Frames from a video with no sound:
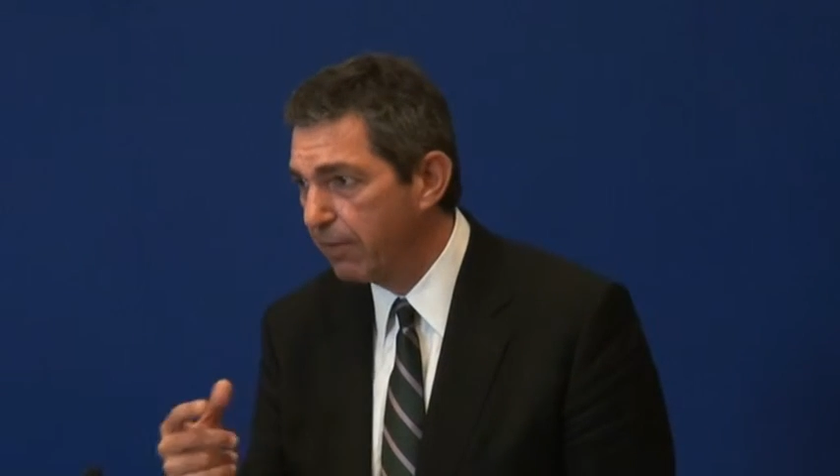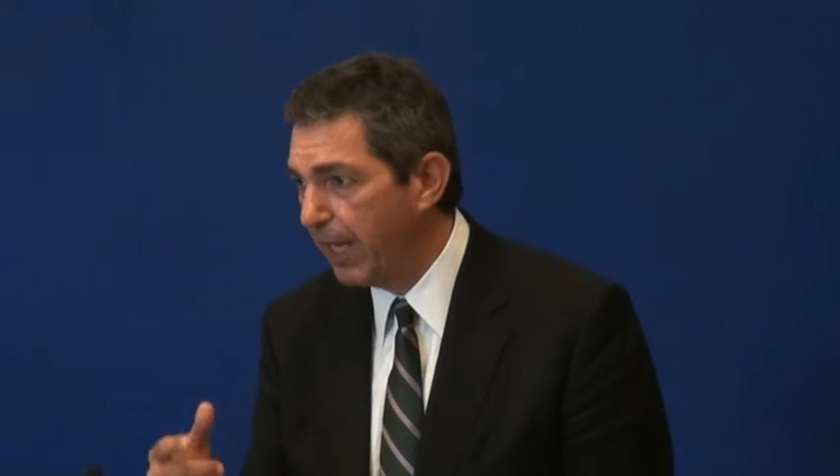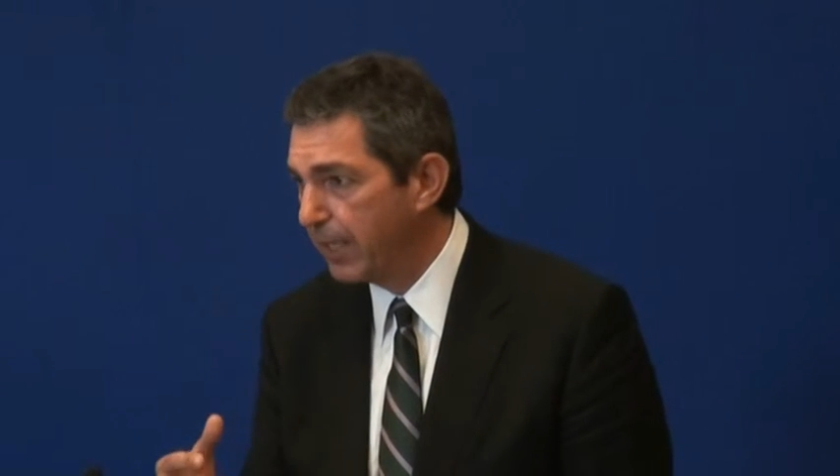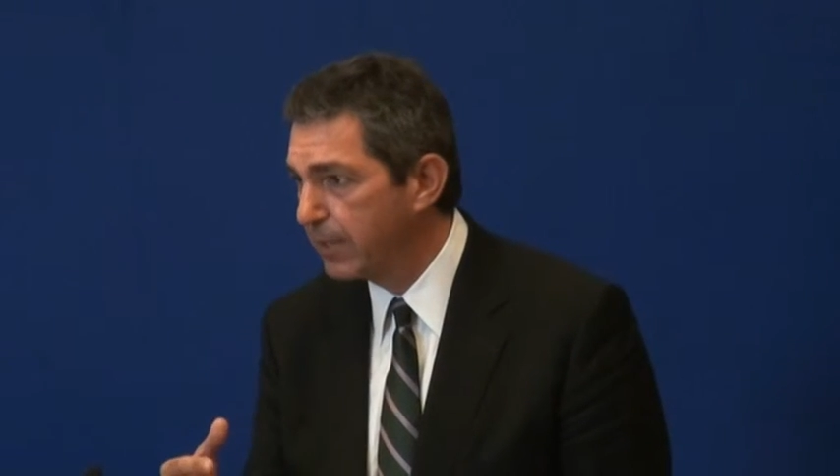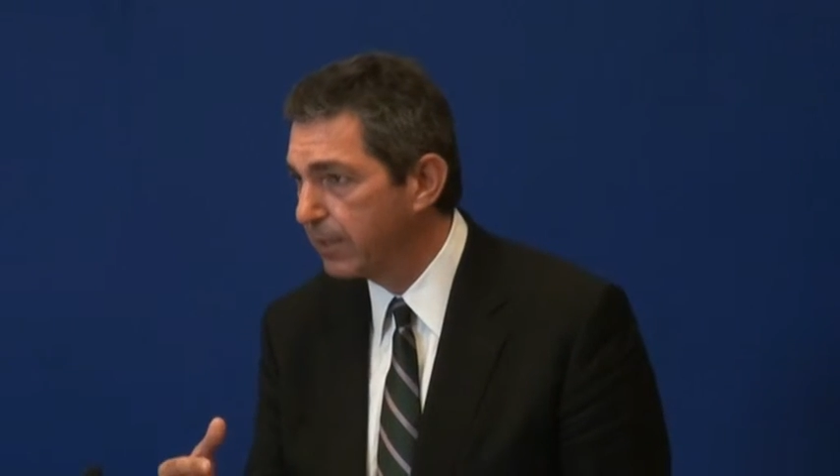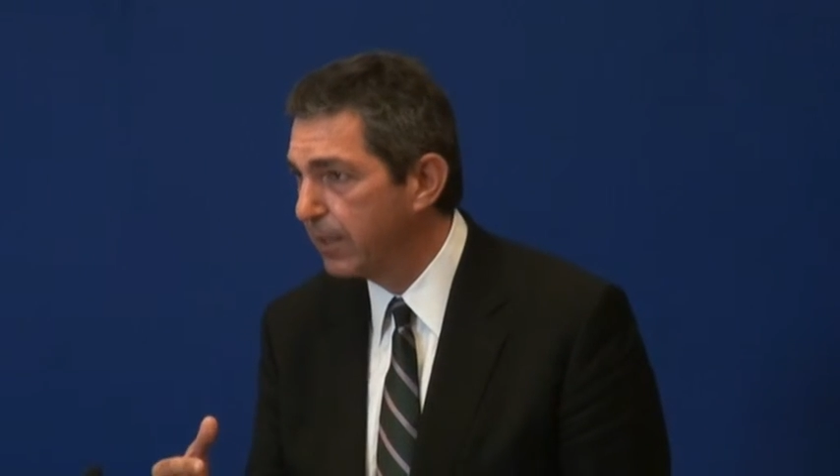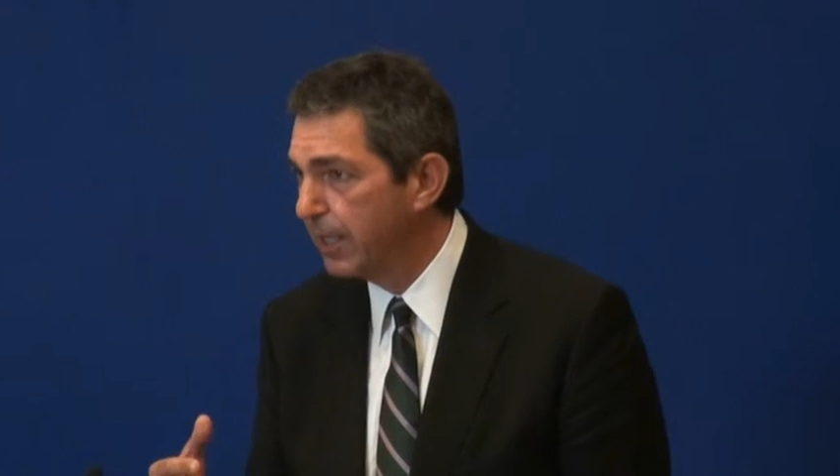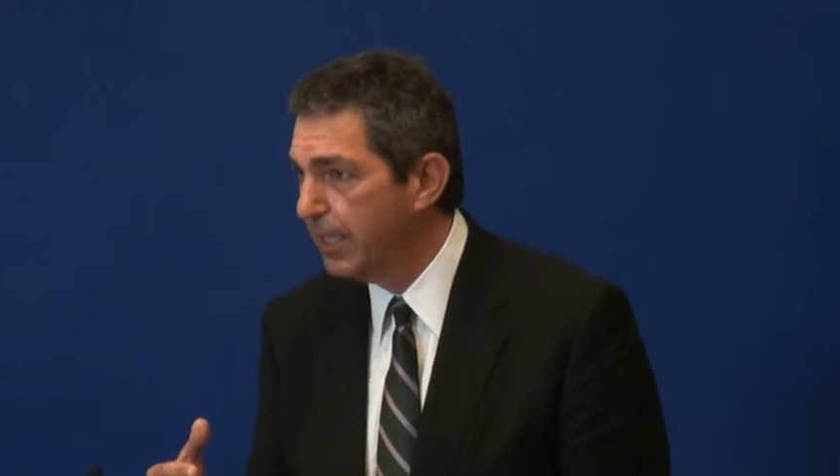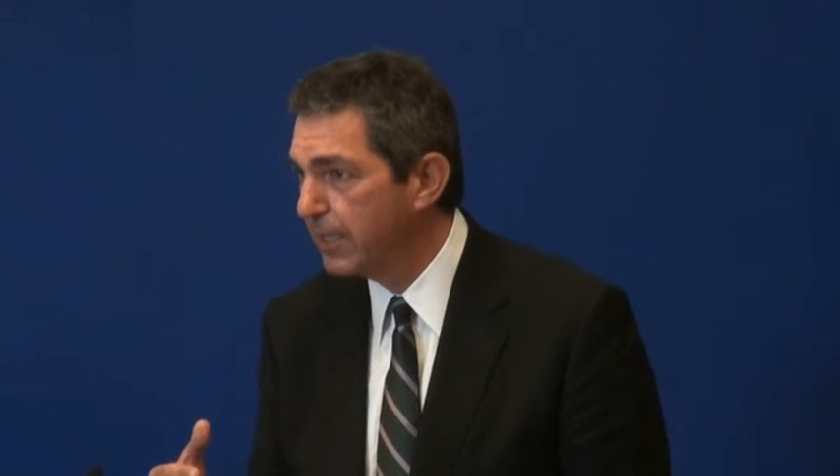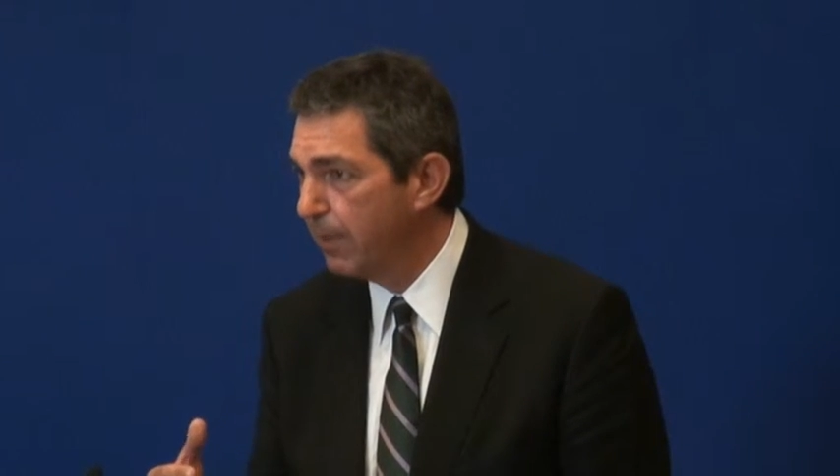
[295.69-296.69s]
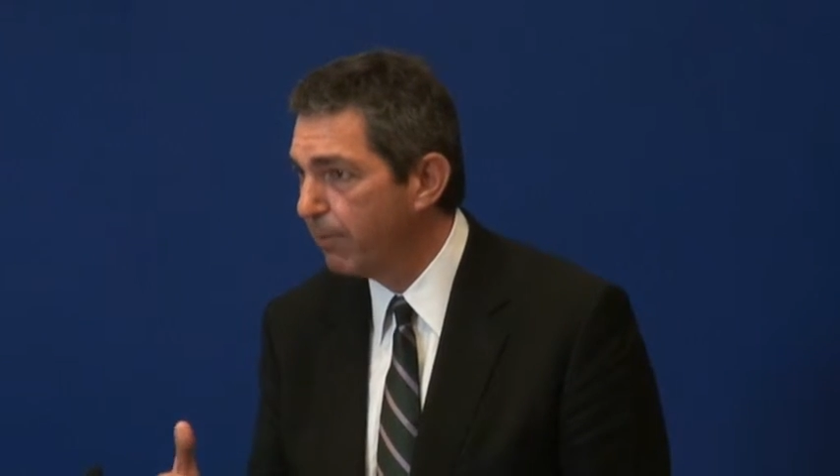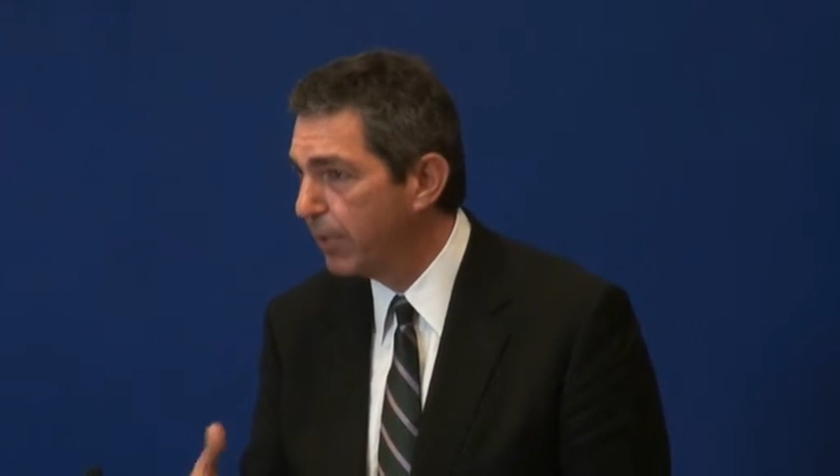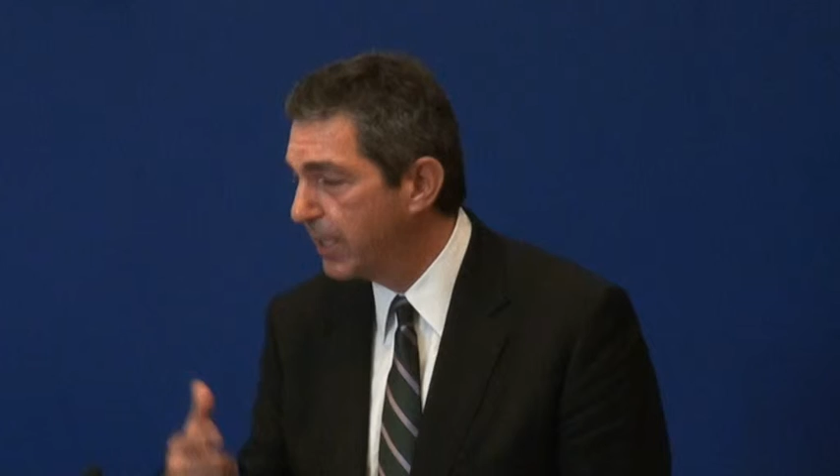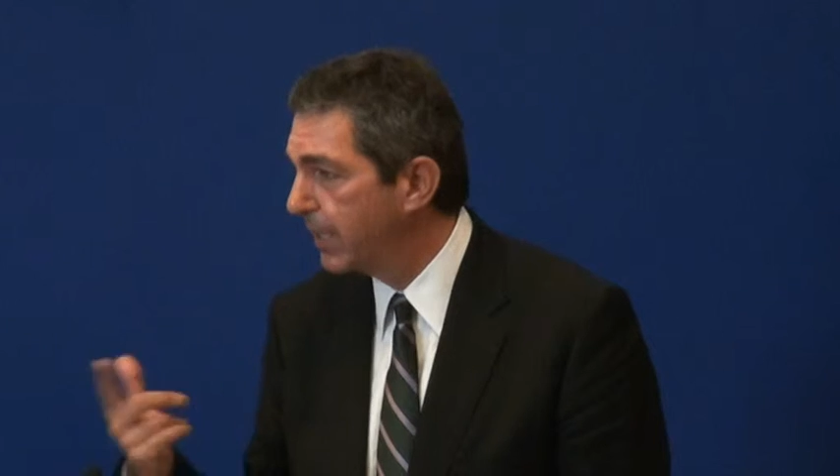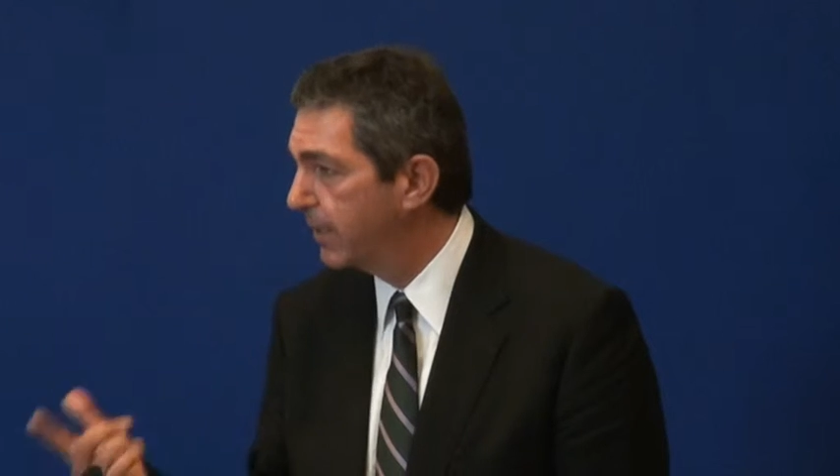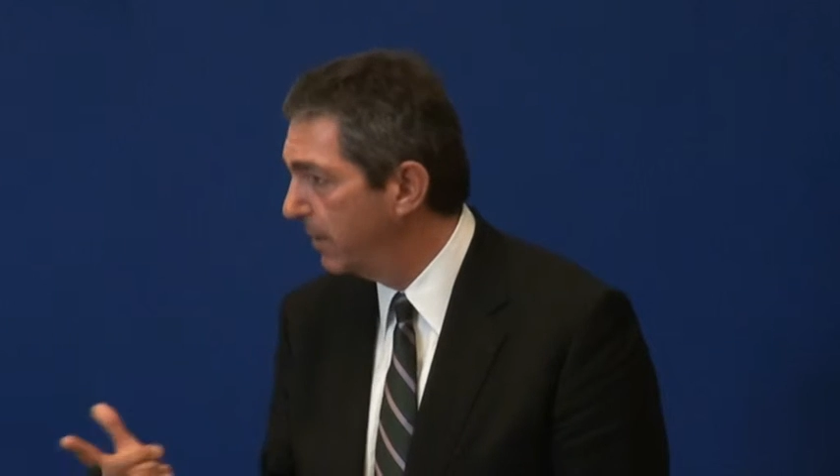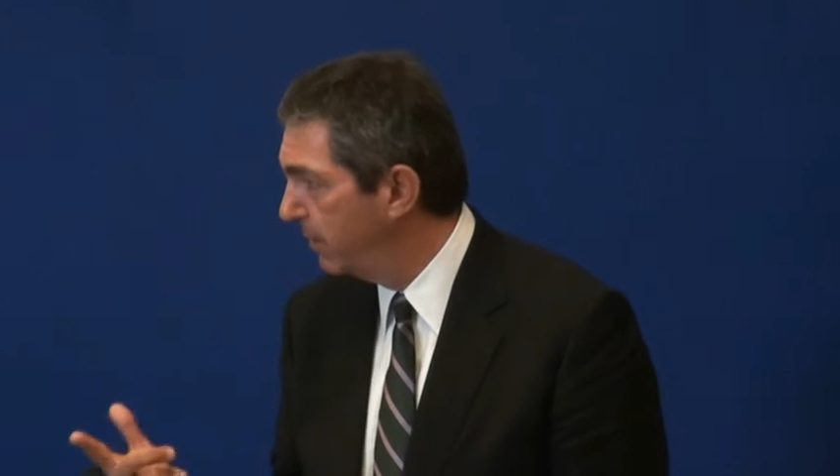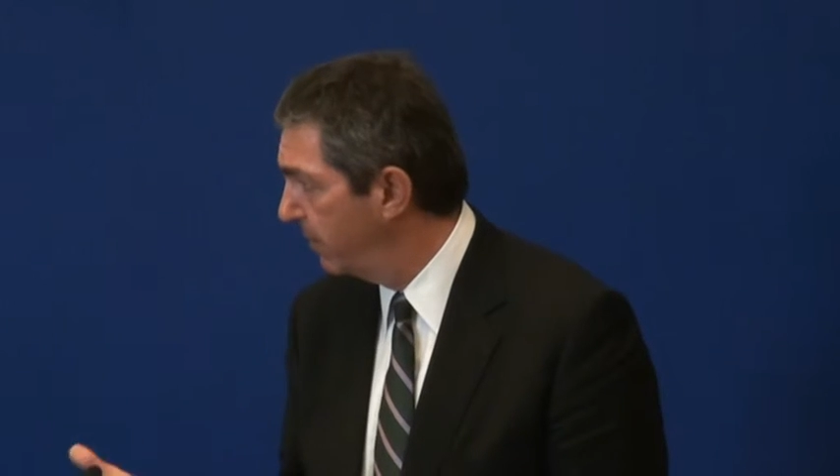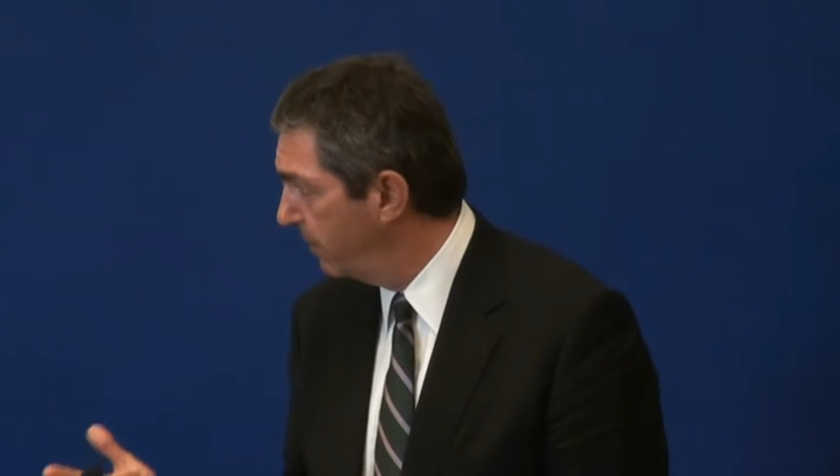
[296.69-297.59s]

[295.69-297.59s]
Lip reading: that easily predicted